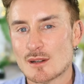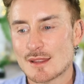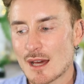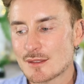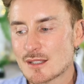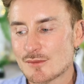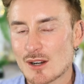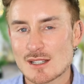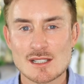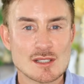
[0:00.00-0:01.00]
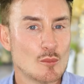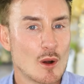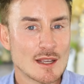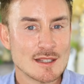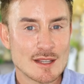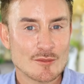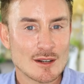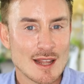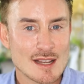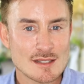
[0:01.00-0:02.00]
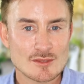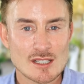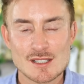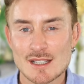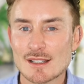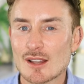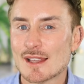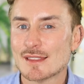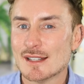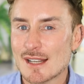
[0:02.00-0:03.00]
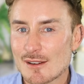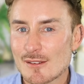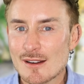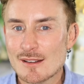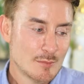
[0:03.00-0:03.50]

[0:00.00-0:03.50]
with other devices that work in different layers of the skin like the Nera,